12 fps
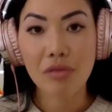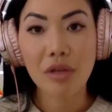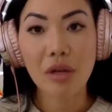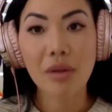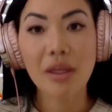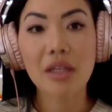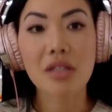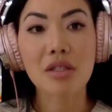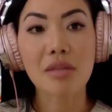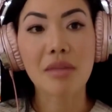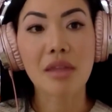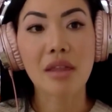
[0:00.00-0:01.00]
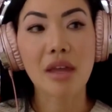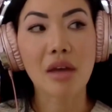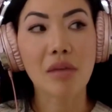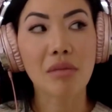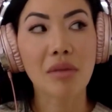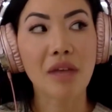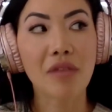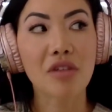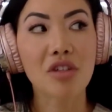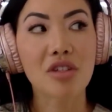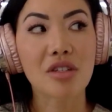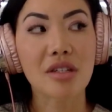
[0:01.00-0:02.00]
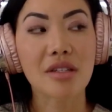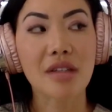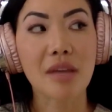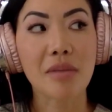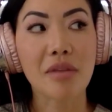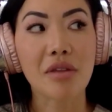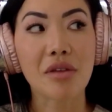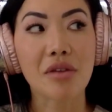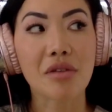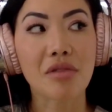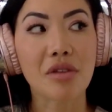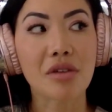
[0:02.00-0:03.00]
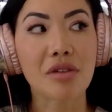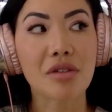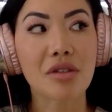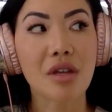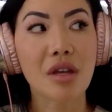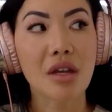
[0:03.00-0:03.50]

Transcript: flowing is something that we have to just accept that the universe